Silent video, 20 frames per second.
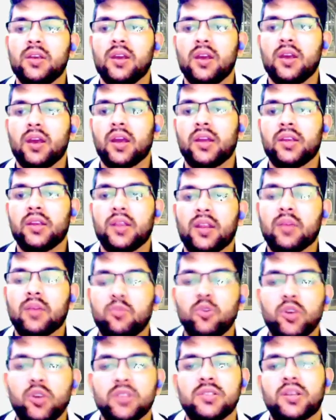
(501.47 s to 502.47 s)
and
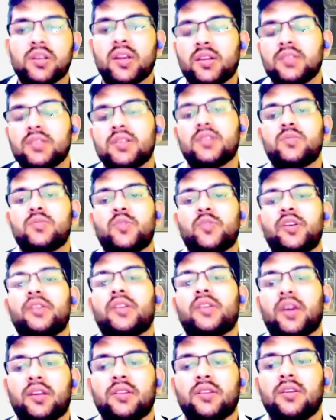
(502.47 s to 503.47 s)
ews 96.9
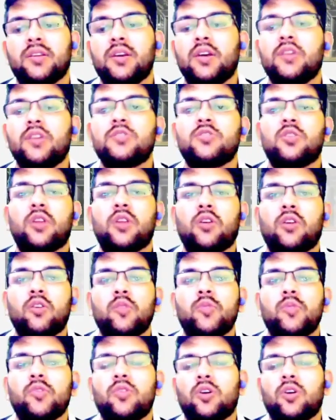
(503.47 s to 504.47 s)
so now if you
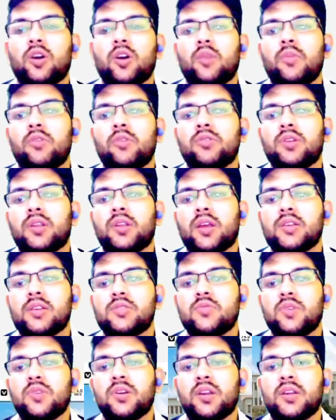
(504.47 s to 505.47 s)
talk about the next
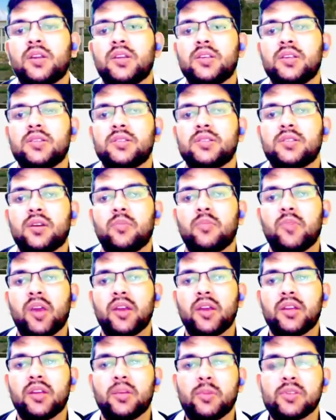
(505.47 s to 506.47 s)
one that is bit
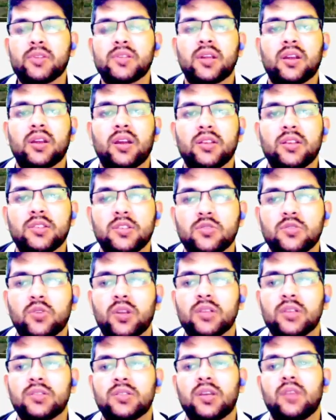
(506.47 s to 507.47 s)
mesra Ranchi so here
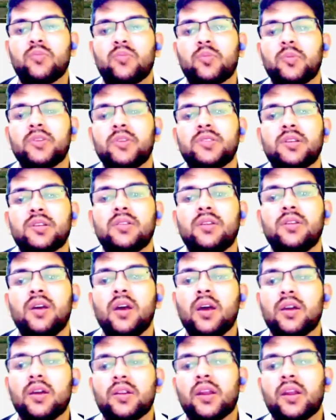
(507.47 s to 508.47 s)
is the information
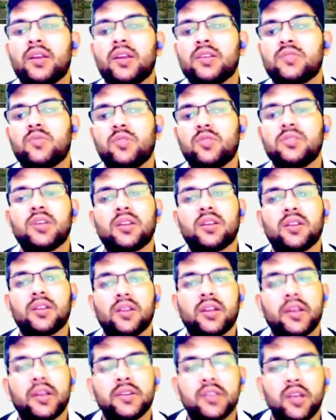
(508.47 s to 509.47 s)
that is for general
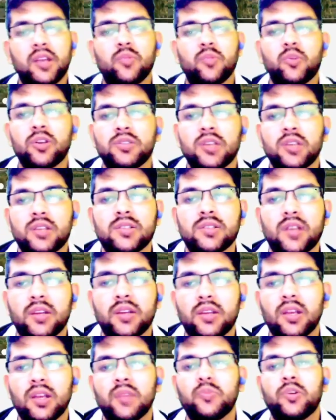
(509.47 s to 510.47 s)
98.6
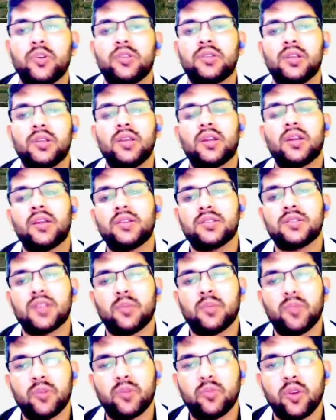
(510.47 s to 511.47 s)
98.3
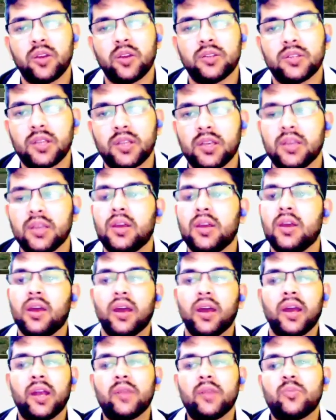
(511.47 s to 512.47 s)
97.3
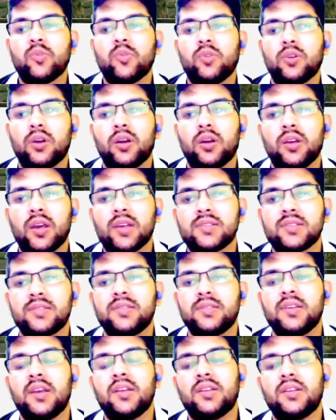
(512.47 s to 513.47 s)
and for sc
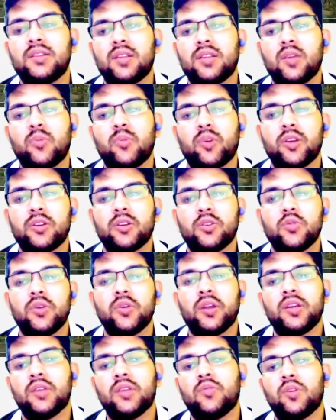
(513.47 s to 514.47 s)

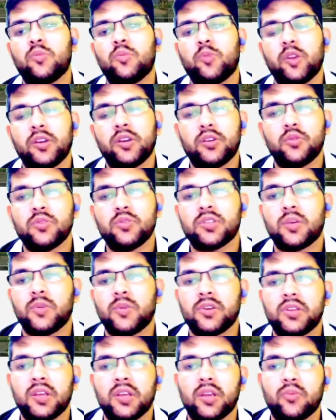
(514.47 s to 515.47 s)
83.2 81.2
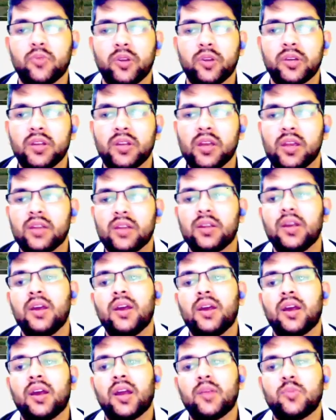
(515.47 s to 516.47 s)
78.8
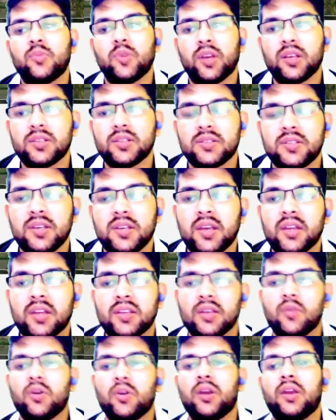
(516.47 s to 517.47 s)
and for st
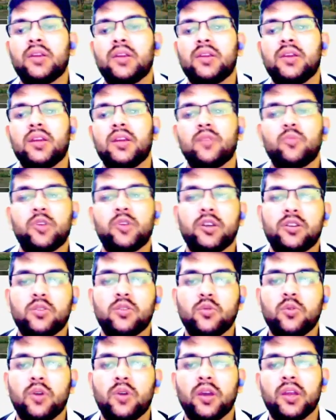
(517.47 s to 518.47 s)
88.2
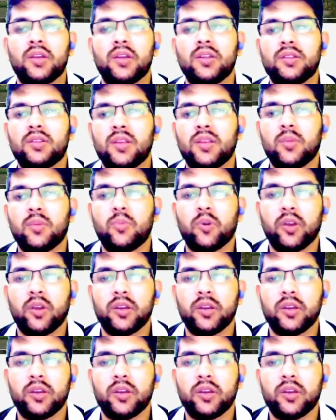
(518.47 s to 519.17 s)
83.